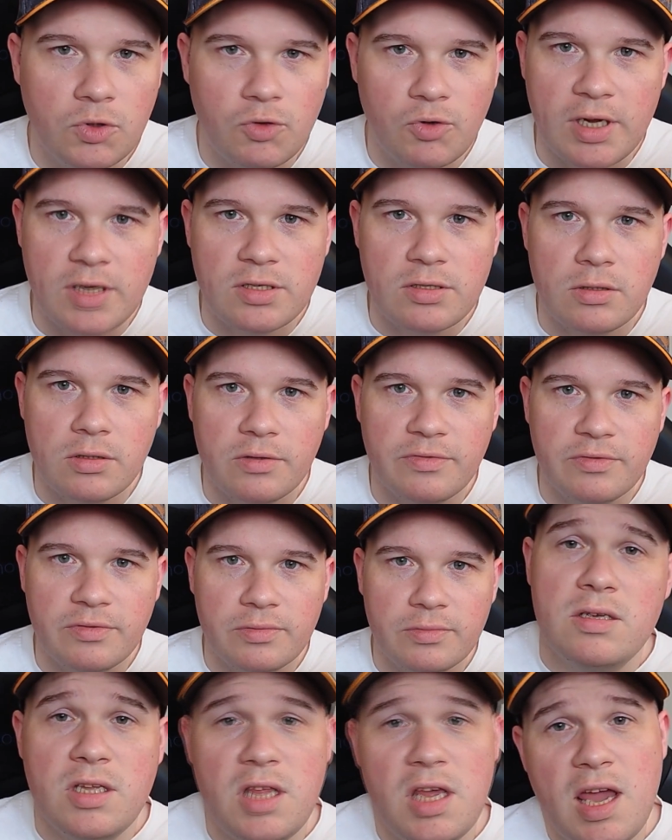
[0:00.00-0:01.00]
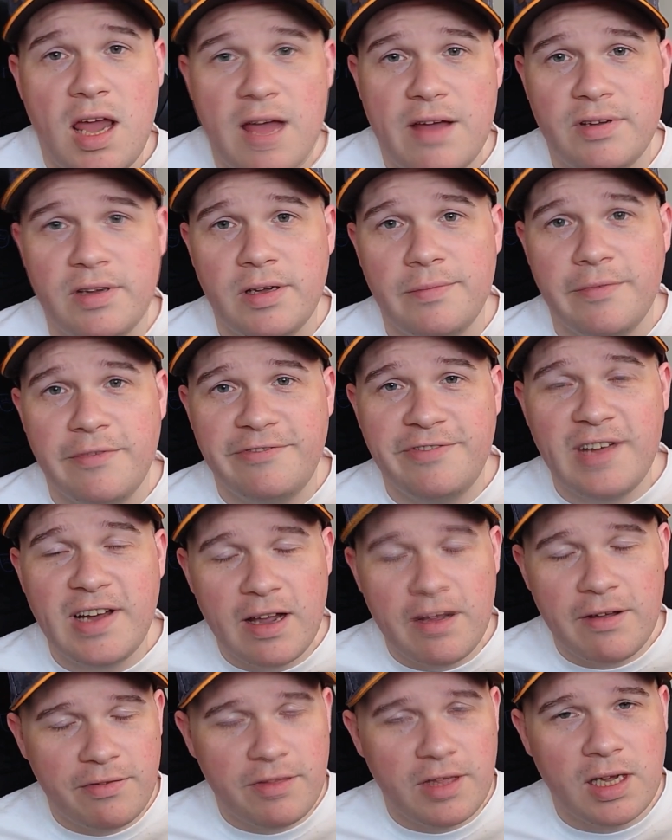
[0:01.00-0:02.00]
Great stuff. So there you have it.
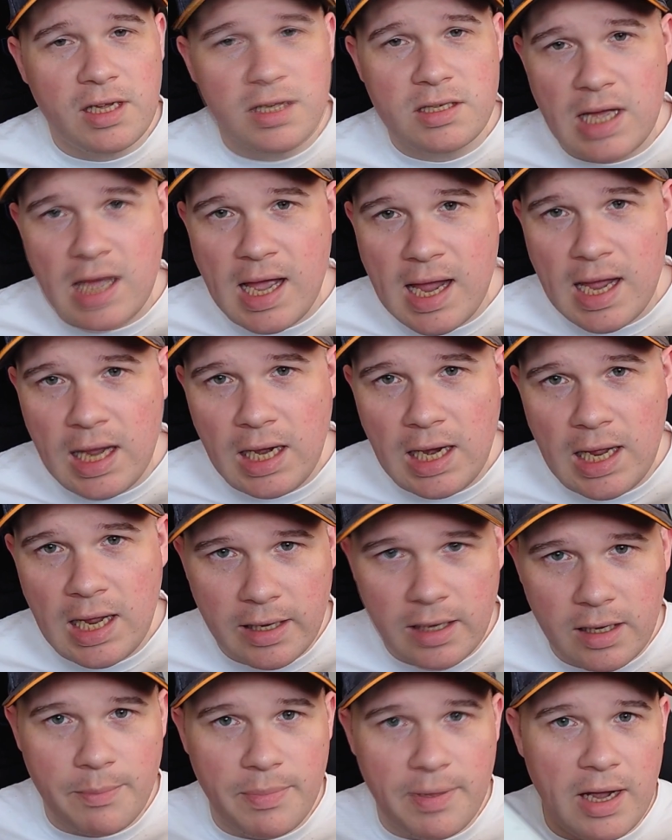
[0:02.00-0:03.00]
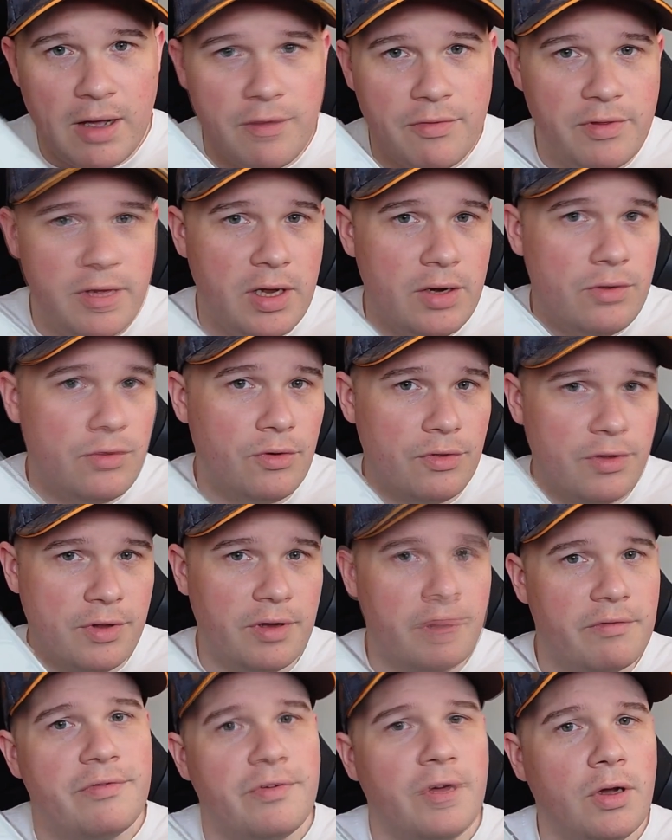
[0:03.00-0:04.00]
5 things that I like about the
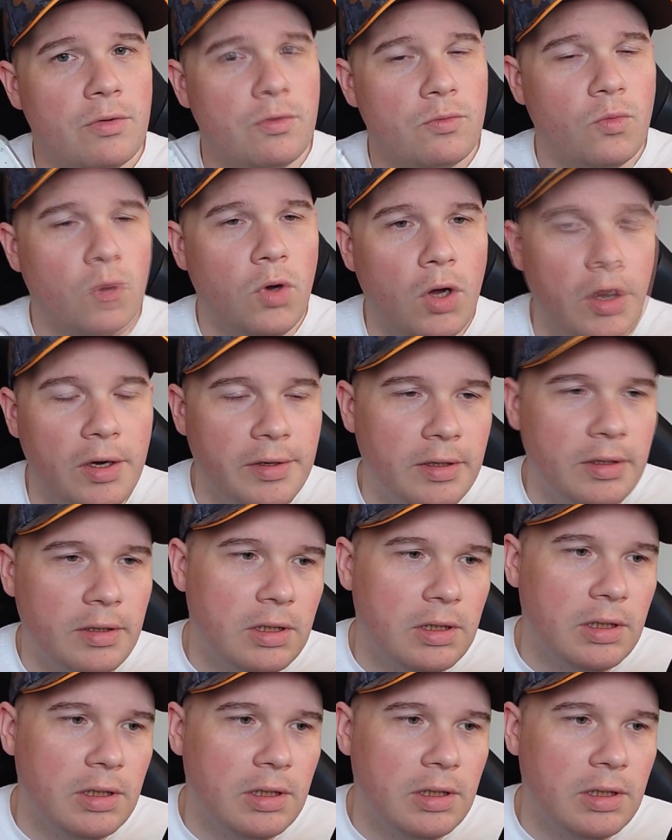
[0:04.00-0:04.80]
Nothing Phone 1.